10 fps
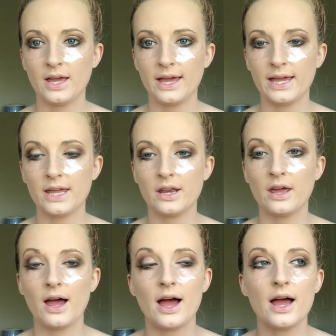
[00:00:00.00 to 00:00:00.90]
And
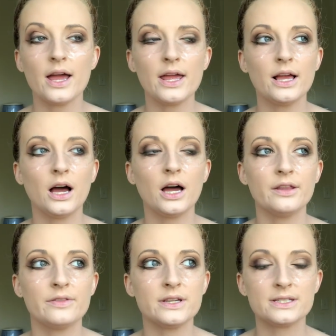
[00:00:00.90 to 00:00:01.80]
I
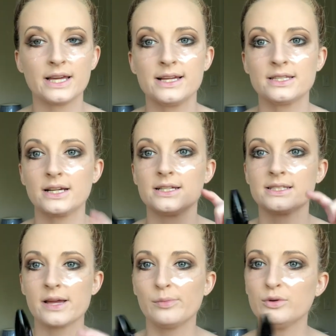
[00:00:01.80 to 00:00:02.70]
got this as like a
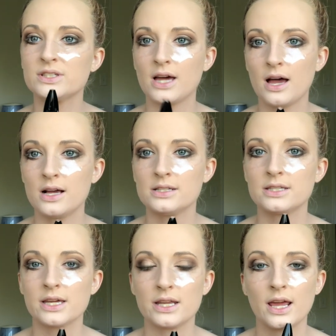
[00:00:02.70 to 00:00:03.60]
sample
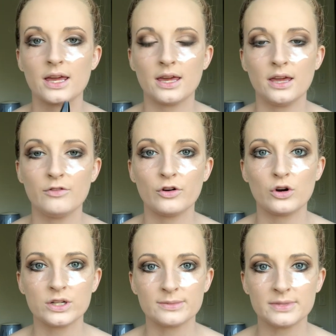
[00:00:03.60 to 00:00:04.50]
size in a kit for
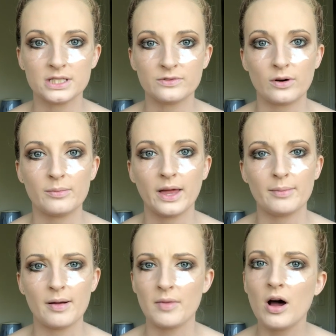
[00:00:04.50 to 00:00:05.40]
Christmas from
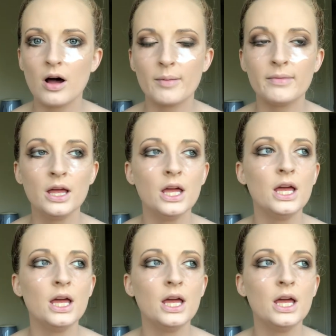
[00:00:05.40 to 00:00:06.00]
like my mom.